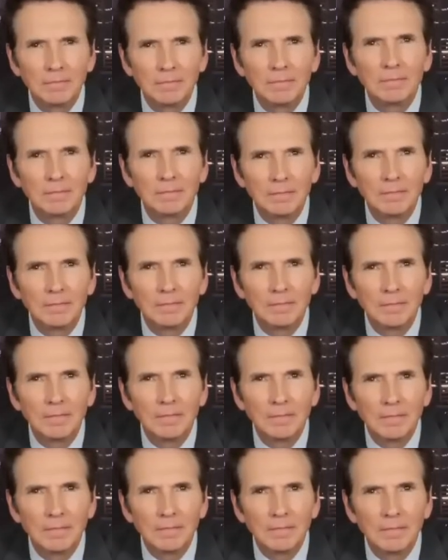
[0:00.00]

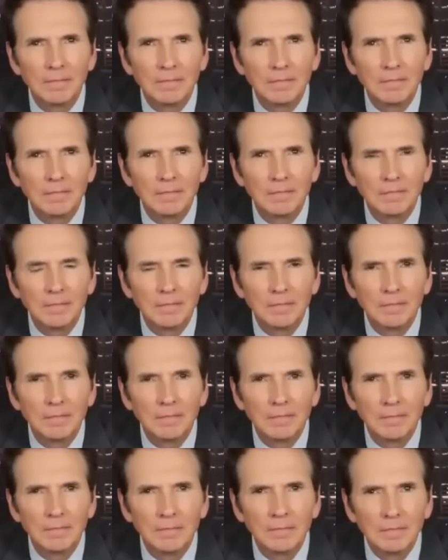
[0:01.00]

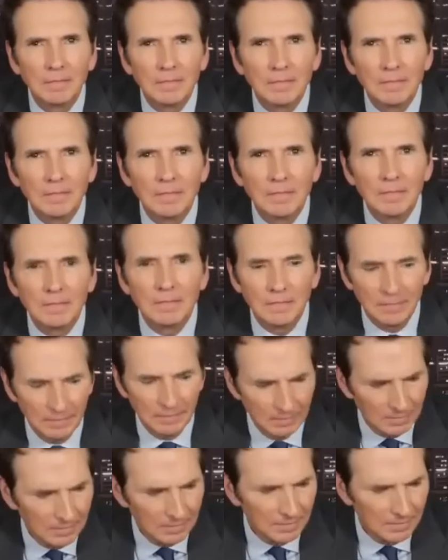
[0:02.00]

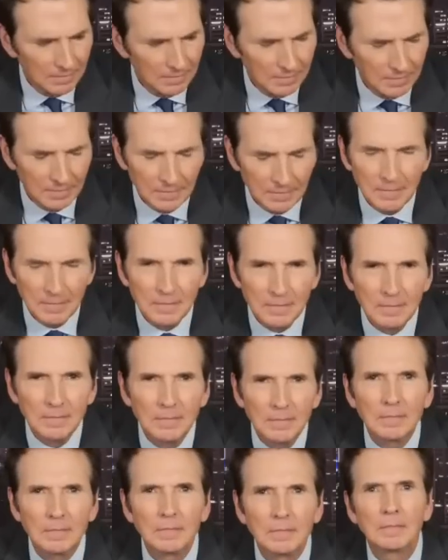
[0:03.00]

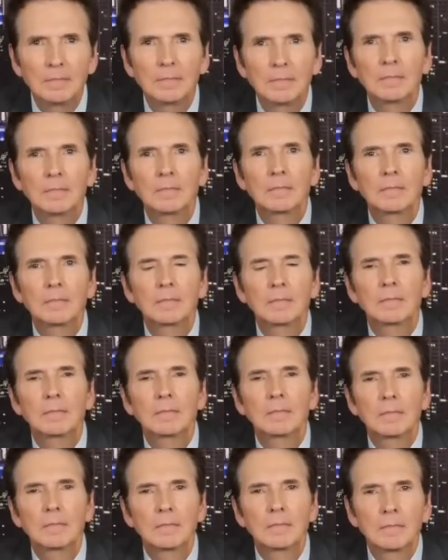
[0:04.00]

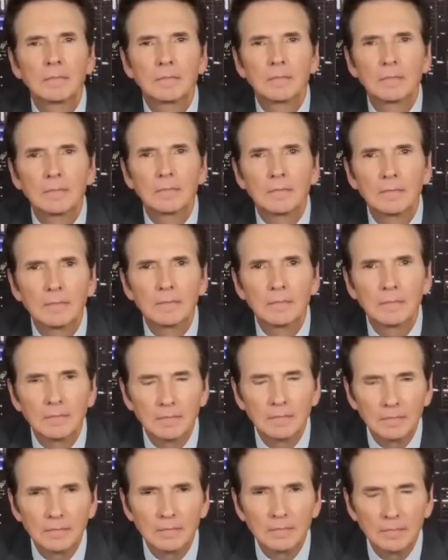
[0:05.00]

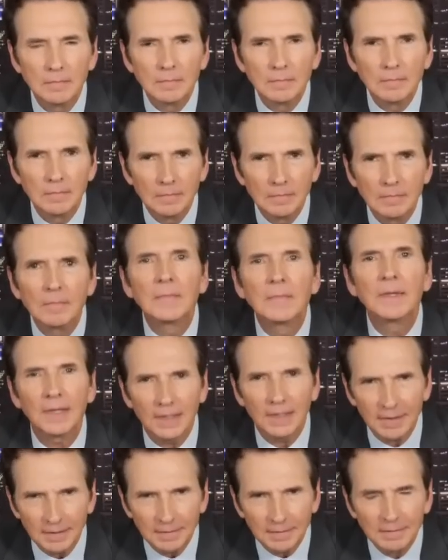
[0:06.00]

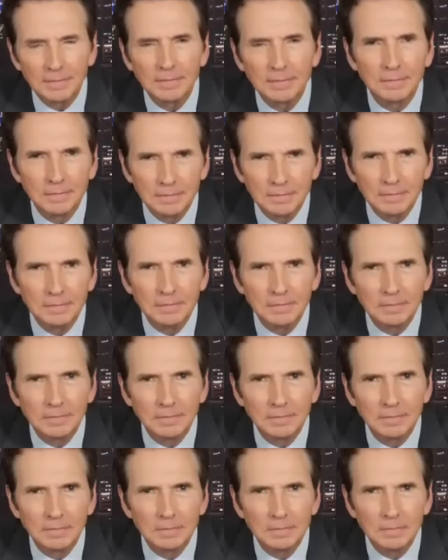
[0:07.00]
(not speaking)